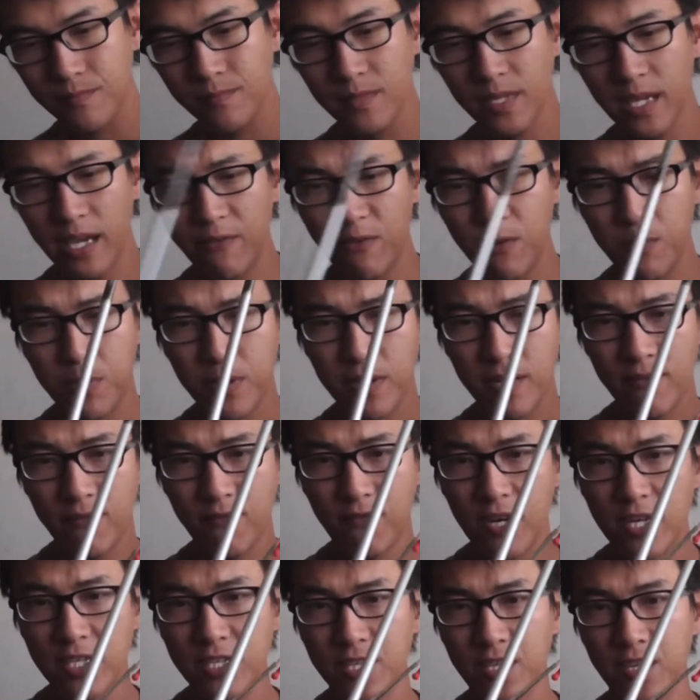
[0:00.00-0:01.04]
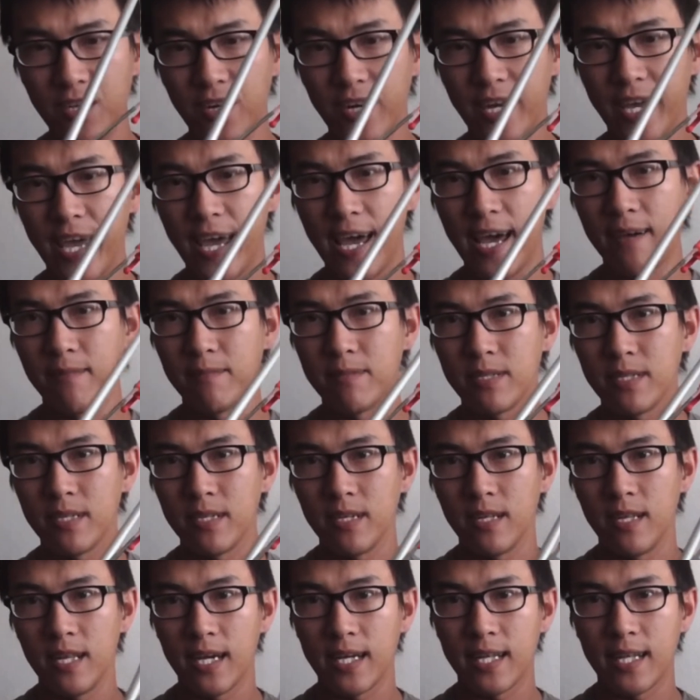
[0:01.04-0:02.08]
If you put it flush to your cams
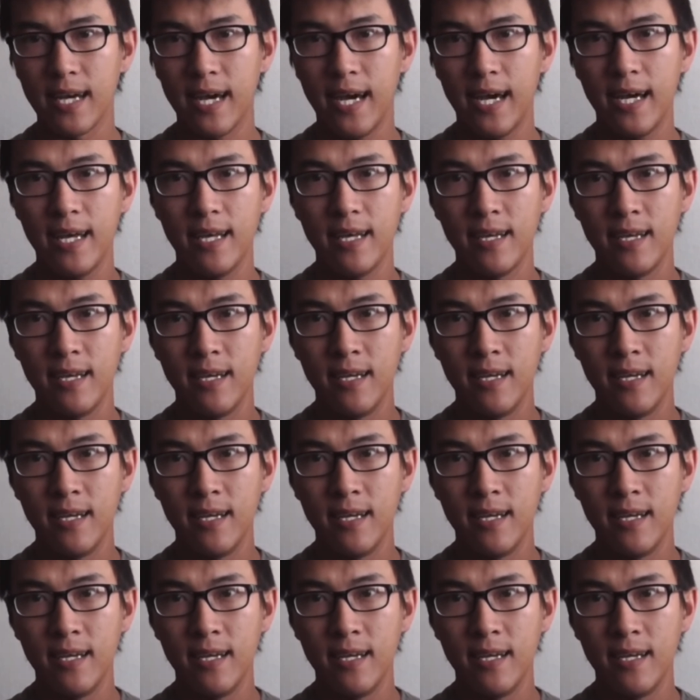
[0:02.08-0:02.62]
like that,